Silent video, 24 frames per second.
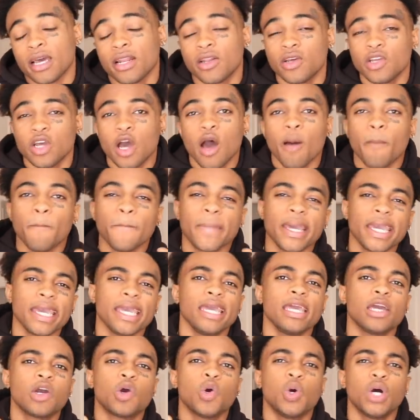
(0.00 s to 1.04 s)
I know y'all
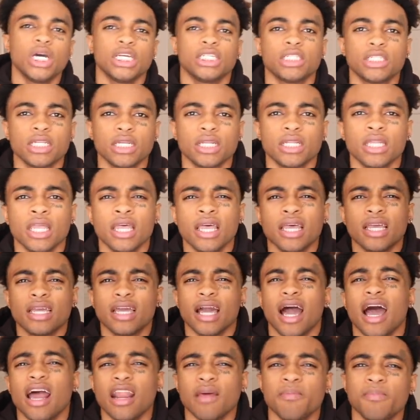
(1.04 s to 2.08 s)
main question
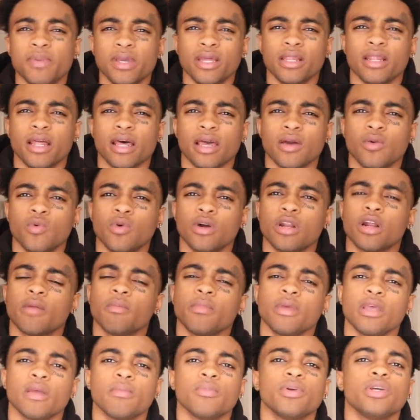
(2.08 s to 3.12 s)
got to be, like, what are
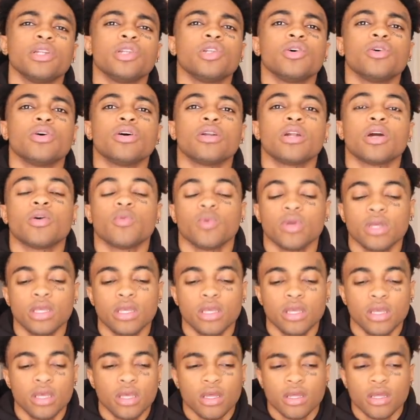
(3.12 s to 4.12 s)
me and Bree doing? Are we,